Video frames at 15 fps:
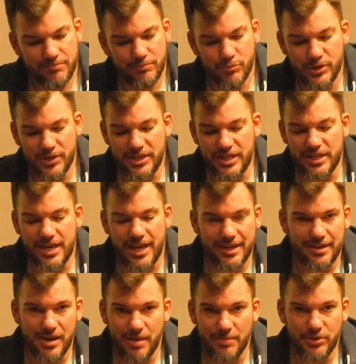Really
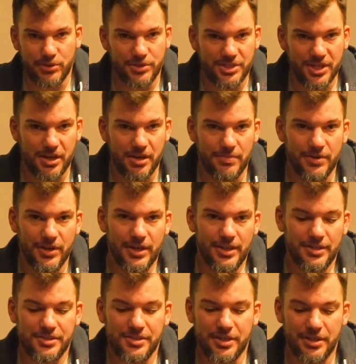economical setup.
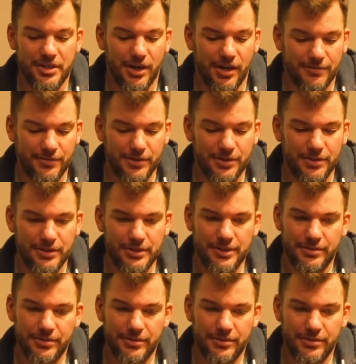This is going to cover,